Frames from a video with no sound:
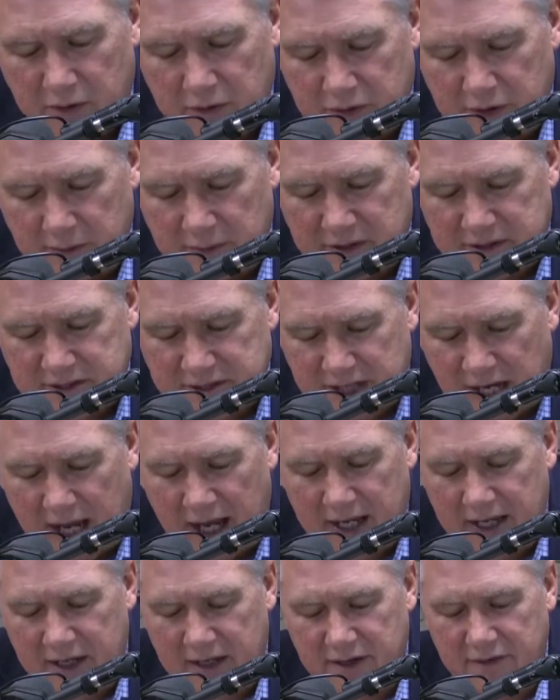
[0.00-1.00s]
the
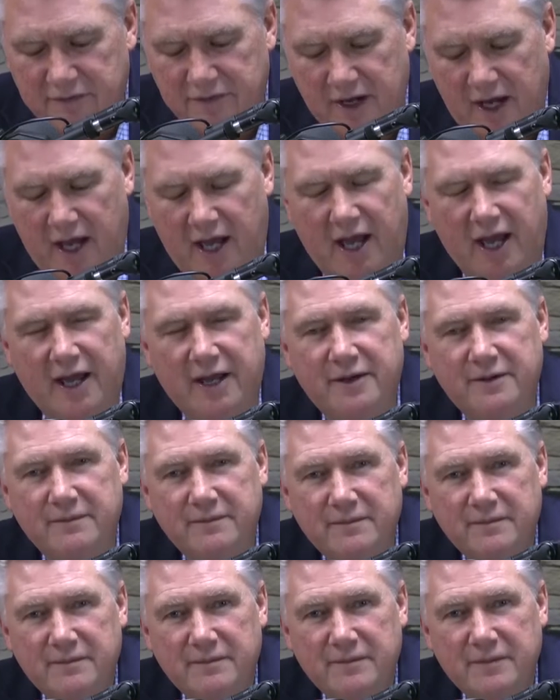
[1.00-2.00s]
Messiah of God,
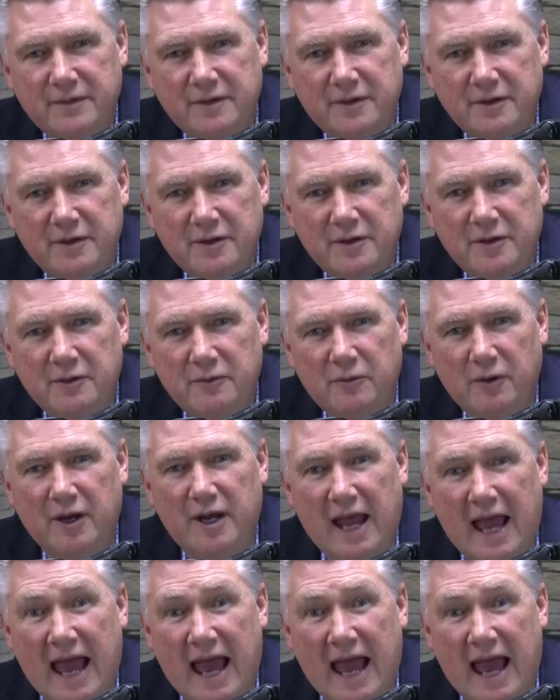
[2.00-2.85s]
would